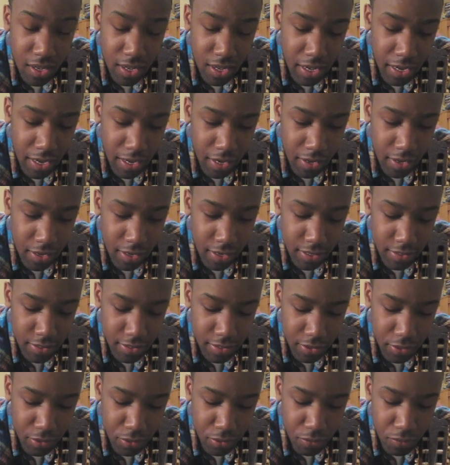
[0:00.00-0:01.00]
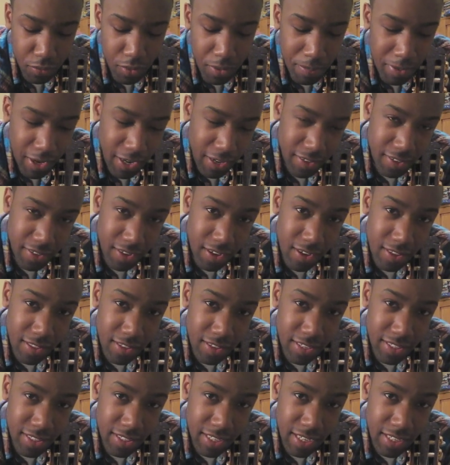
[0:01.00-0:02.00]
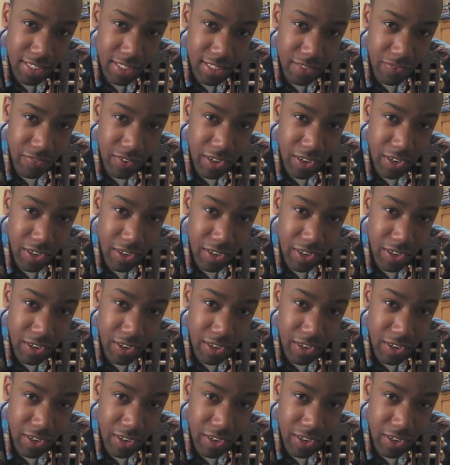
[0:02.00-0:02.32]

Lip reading: And so what better song to teach